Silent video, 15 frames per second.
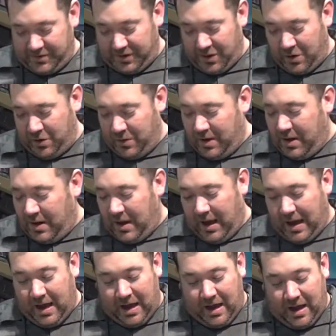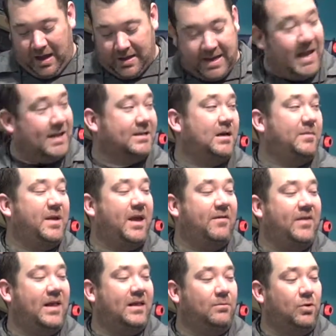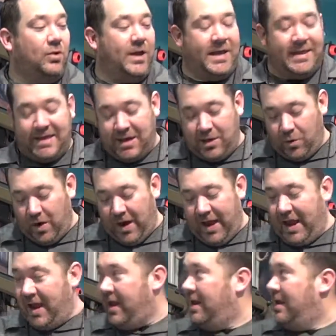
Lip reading: So yeah, it's going to be available in the gray,